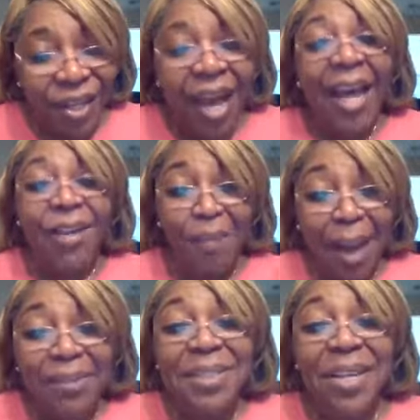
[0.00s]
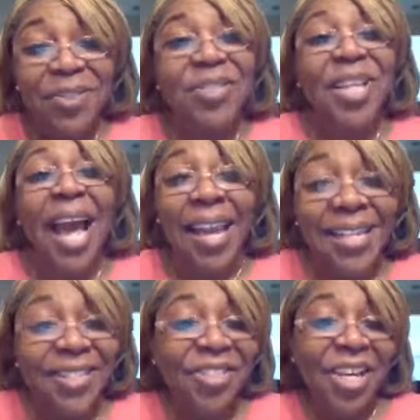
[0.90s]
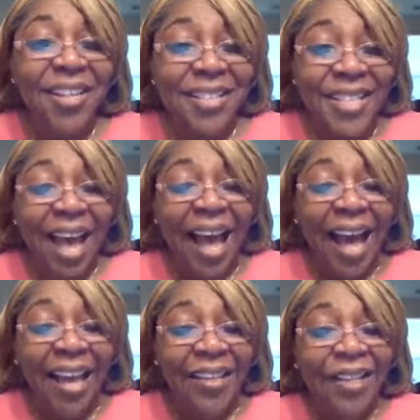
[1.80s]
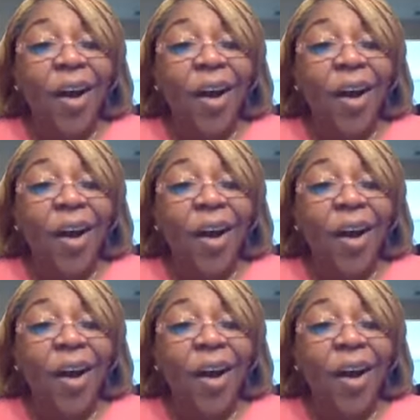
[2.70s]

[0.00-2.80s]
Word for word: God, the Bible tells us God is a jealous God.